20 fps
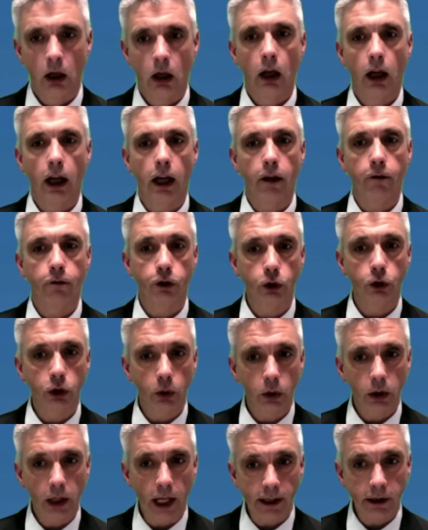If you do an
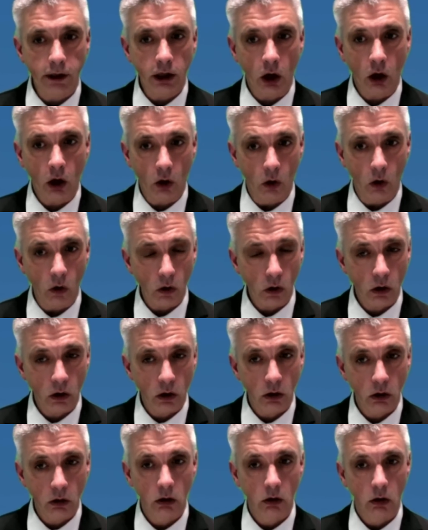ad hoc
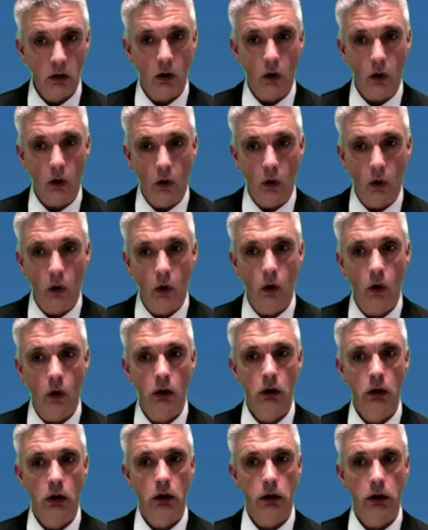or
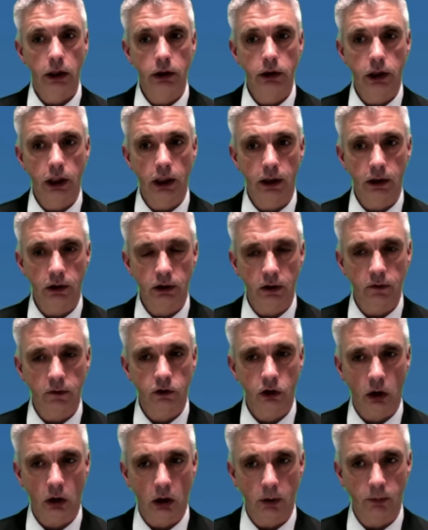indicative
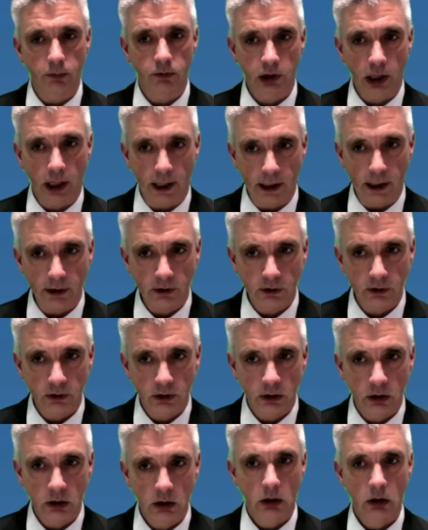type test,
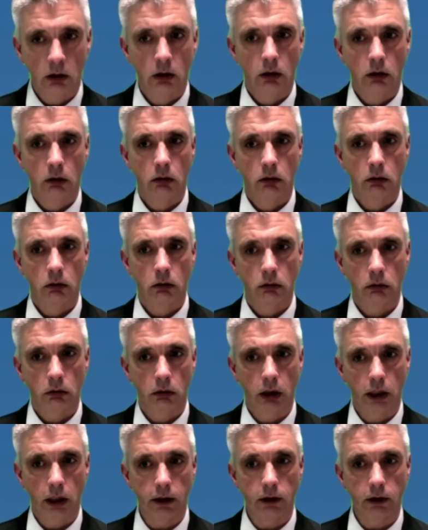
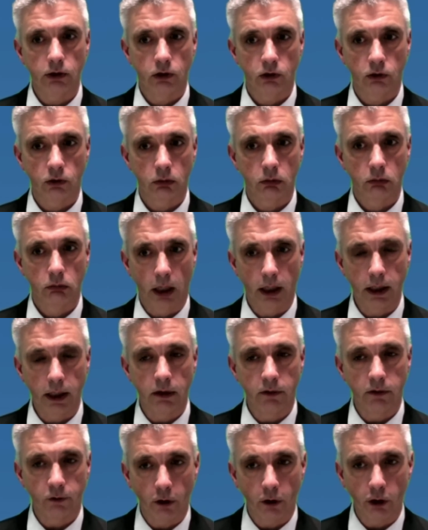it's made
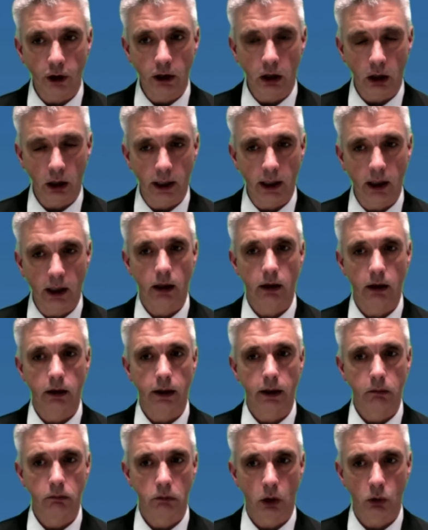very clear
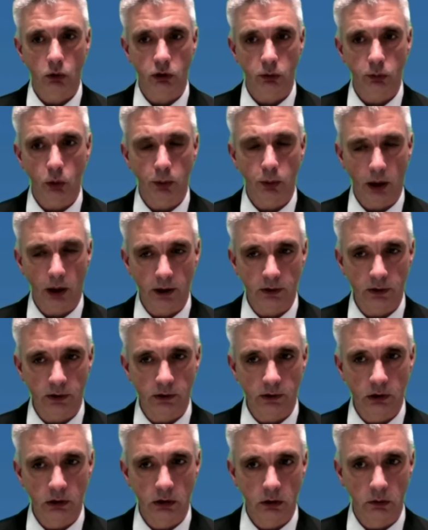in multiple places
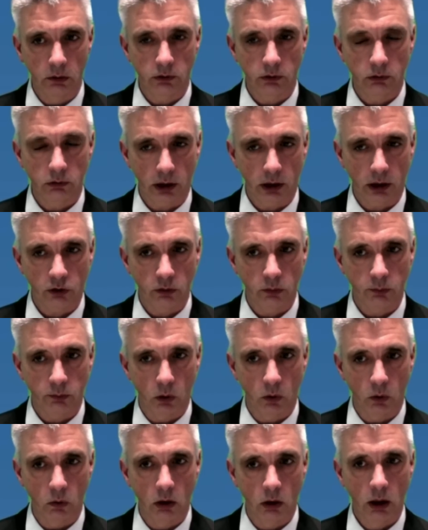in the test
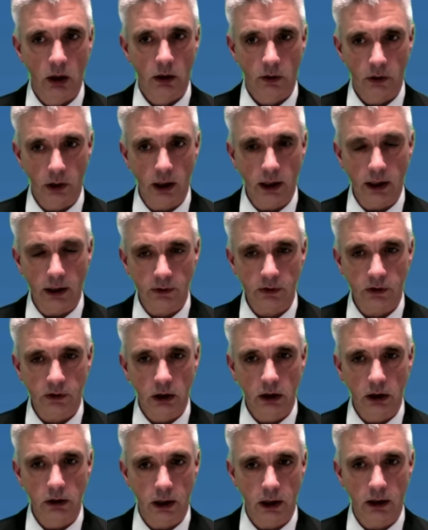report that it's an
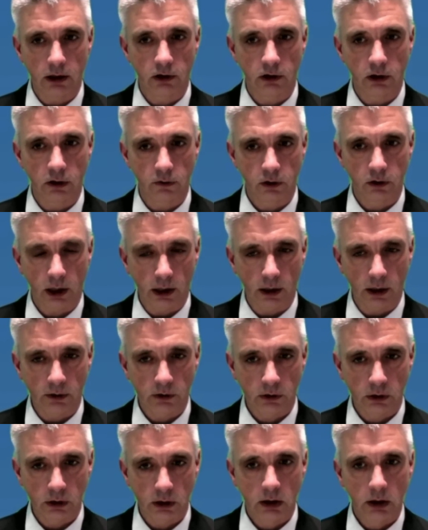indicative test.